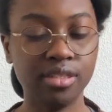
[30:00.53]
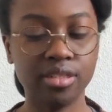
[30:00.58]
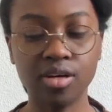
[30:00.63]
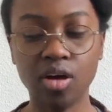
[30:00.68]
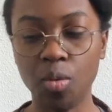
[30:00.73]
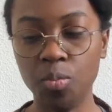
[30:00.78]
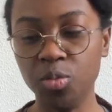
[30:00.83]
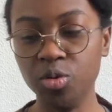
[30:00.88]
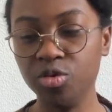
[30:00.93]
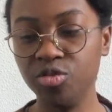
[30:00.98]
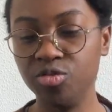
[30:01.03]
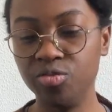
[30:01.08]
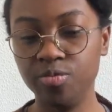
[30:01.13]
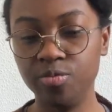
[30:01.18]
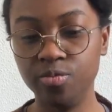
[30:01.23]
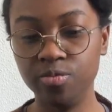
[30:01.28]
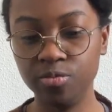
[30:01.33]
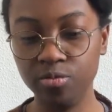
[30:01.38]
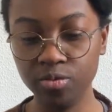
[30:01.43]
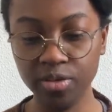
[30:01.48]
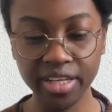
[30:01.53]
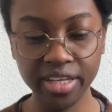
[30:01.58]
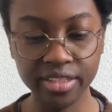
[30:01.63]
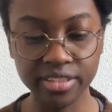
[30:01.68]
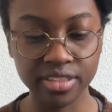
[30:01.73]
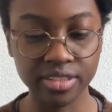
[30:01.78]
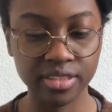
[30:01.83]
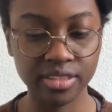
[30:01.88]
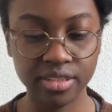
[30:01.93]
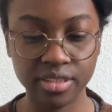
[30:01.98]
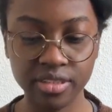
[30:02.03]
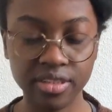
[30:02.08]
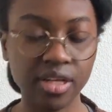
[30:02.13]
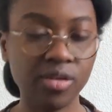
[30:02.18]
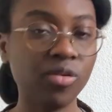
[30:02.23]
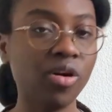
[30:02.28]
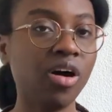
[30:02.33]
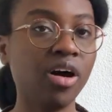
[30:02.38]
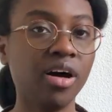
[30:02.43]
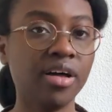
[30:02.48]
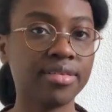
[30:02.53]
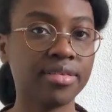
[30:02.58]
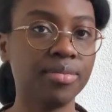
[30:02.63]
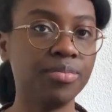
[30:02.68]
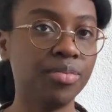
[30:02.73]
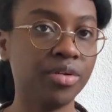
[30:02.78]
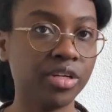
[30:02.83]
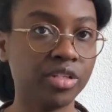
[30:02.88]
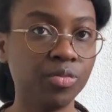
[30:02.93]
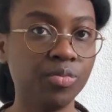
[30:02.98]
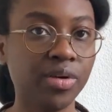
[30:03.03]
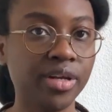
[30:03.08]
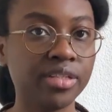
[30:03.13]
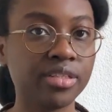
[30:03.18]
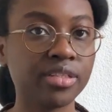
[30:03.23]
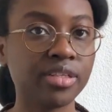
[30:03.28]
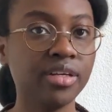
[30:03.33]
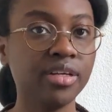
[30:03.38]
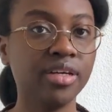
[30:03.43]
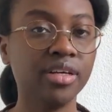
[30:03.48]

couple of weeks. There are other books, but